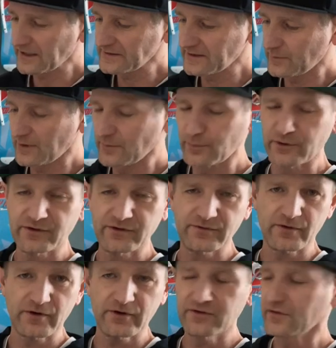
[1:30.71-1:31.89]
had some input as
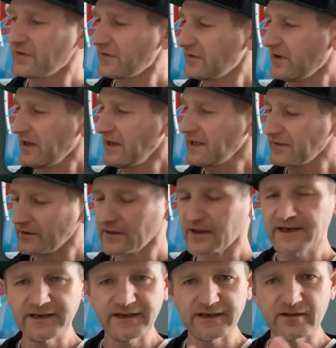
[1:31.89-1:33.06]
far as the snake and the
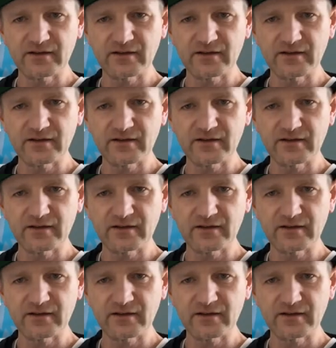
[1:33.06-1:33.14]
lightning.